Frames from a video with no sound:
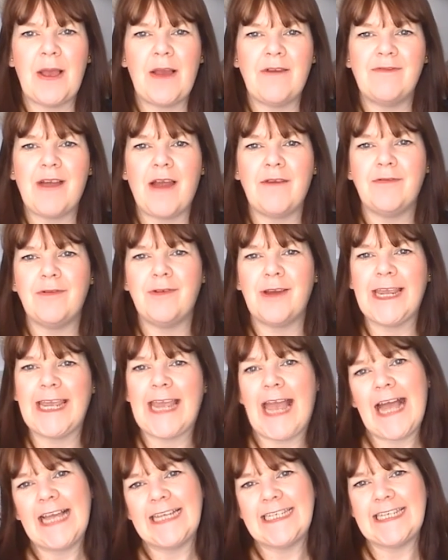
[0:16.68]
Ravelry
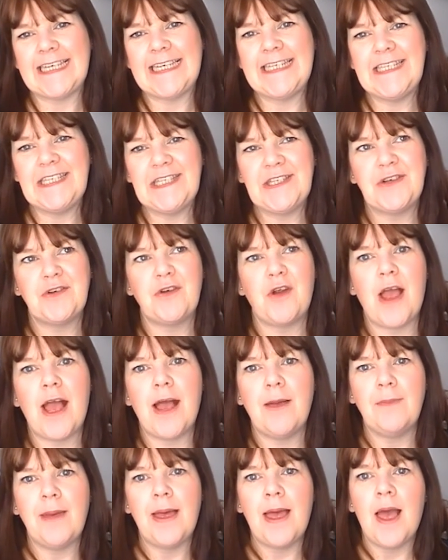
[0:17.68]
and
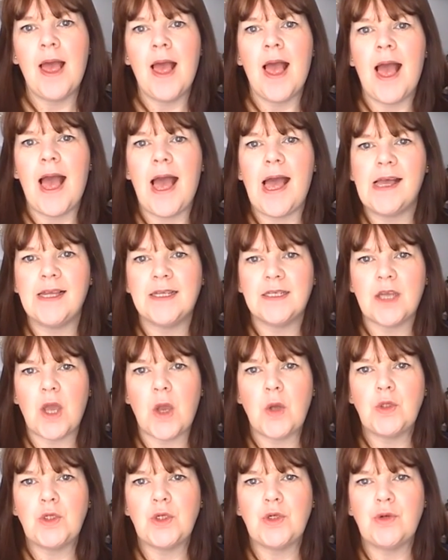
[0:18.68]
Instagram, and
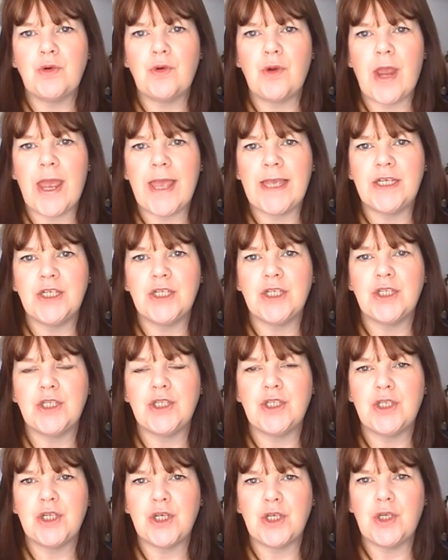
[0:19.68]
Ocean
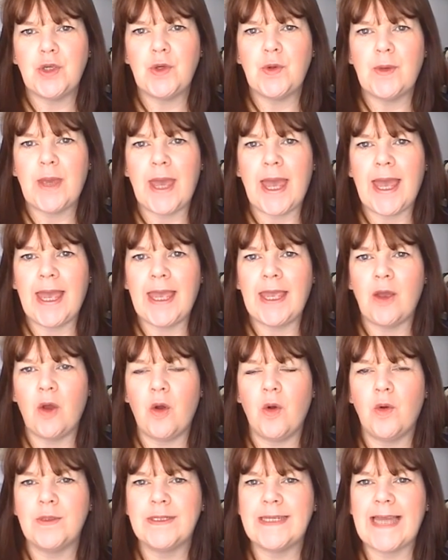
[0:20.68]
Creations UK
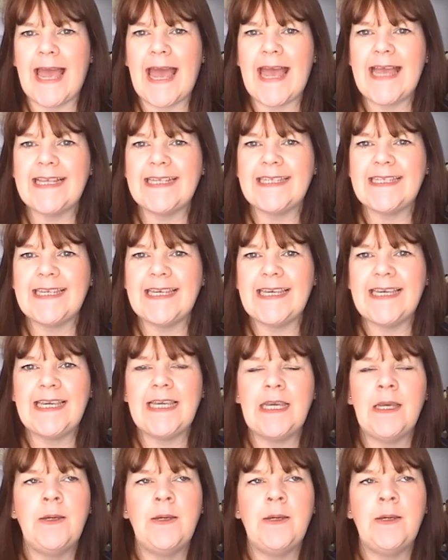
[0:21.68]
on Etsy.